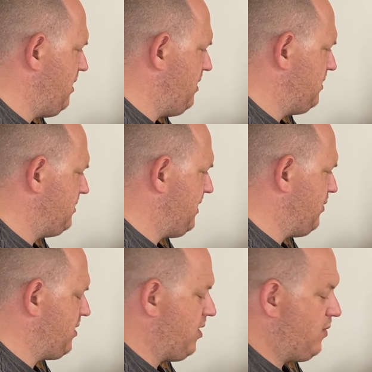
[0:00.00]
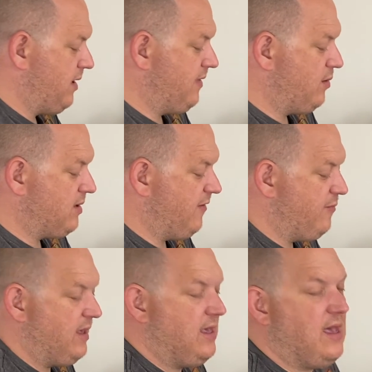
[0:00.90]
So that will go away, and that will give
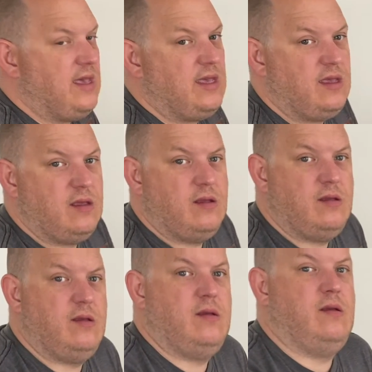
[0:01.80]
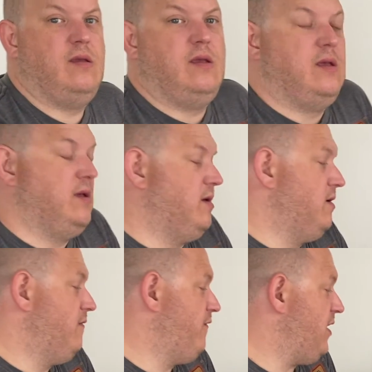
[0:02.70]
me a
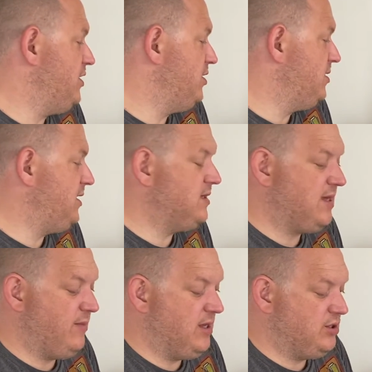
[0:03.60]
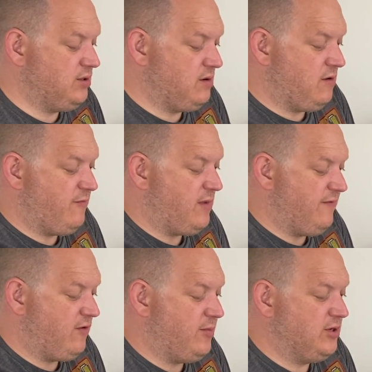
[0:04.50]
fresh disk image of my
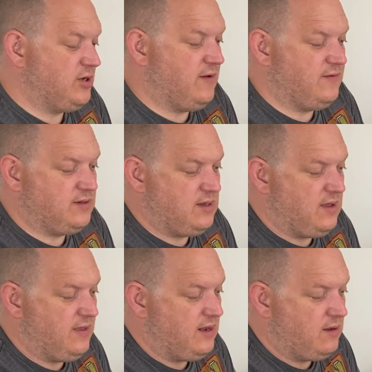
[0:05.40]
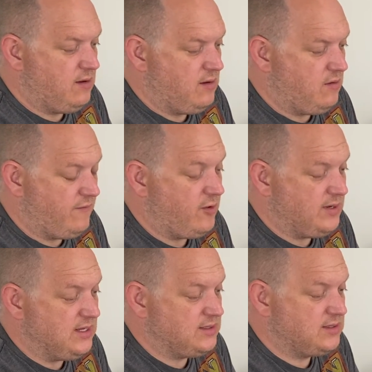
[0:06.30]
floppy drives, and then floppy
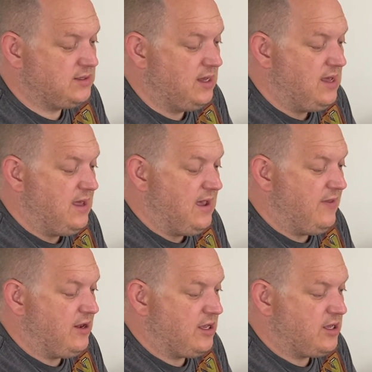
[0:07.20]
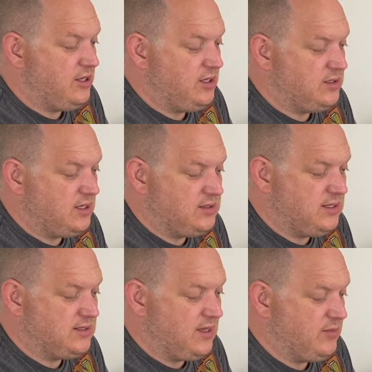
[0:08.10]
disks, and then I can use those
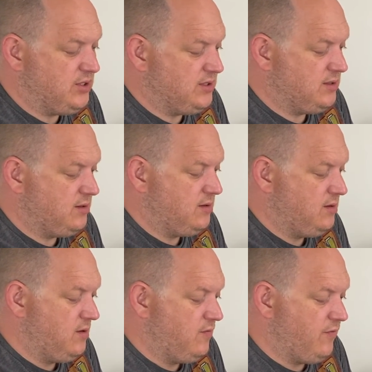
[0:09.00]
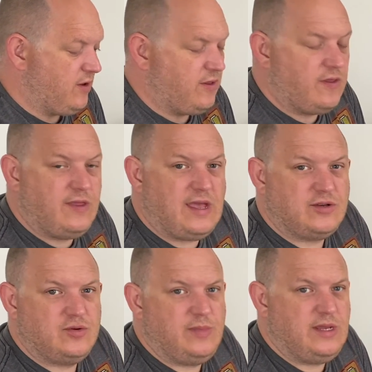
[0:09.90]
disk images rather than the
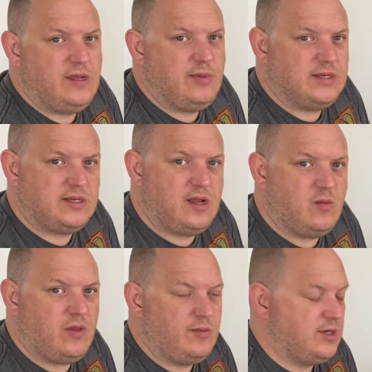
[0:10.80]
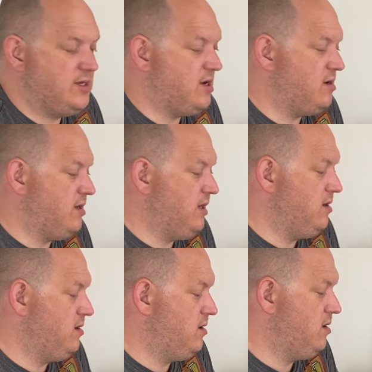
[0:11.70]
actual media, because I don't want them to die.
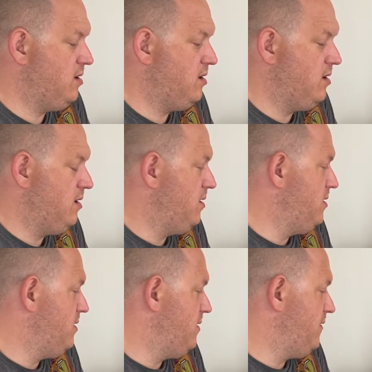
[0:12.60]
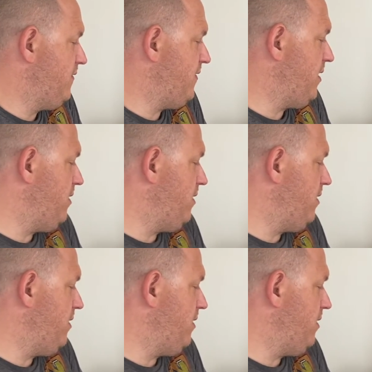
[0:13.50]
So